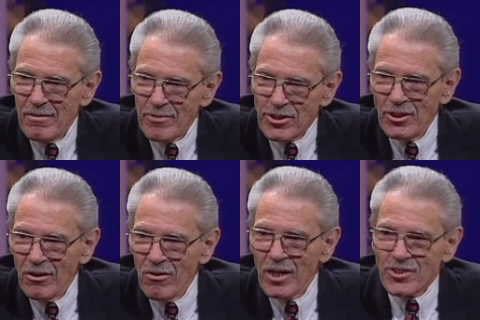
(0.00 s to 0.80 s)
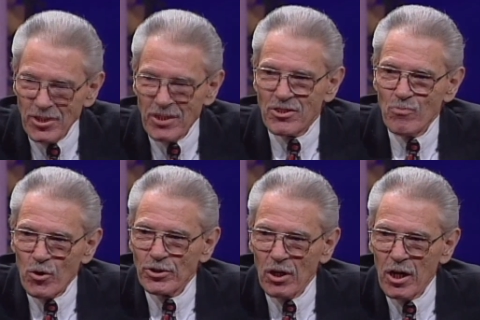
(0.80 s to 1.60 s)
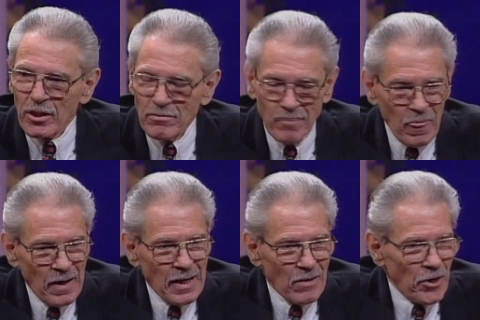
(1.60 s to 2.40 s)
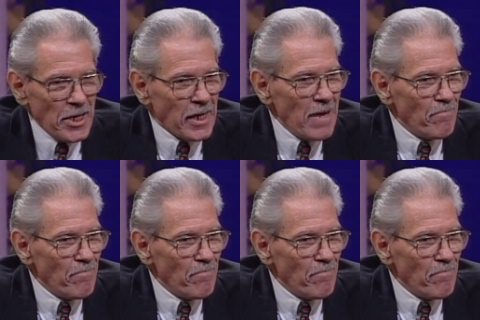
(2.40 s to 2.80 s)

But you know what? She did some more talking. And when he came